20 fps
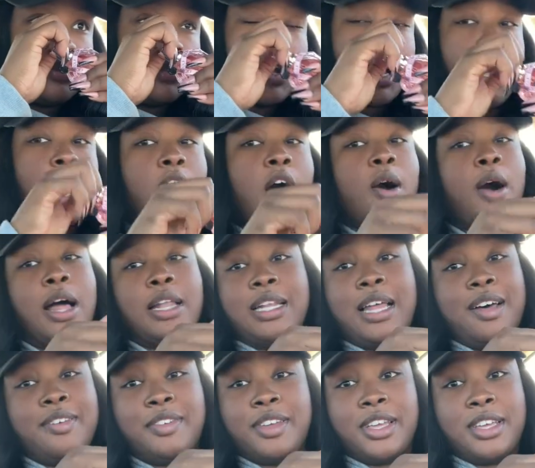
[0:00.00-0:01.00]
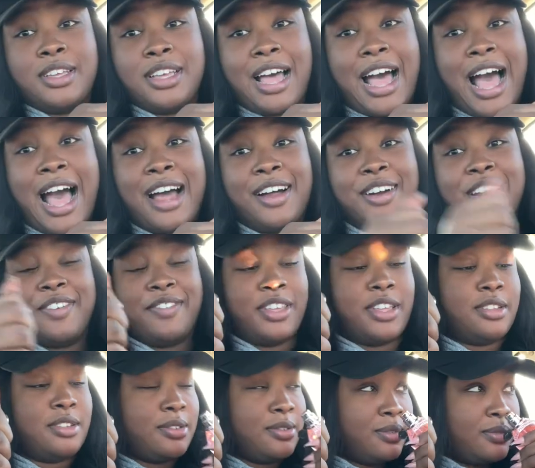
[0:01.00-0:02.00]
Oh, I love it. I don't
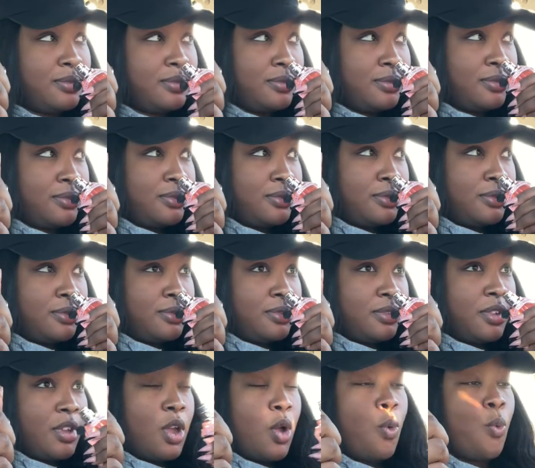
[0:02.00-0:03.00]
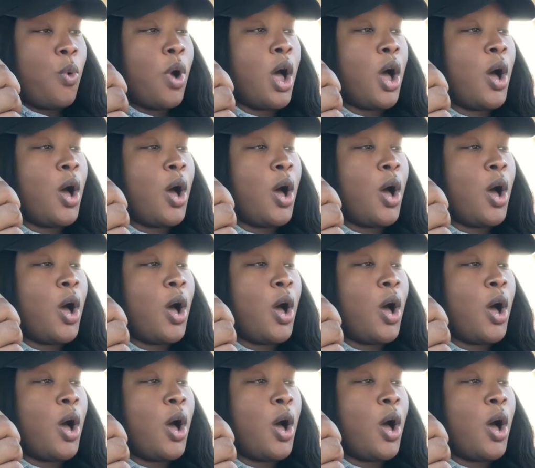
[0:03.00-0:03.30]
even. Woo!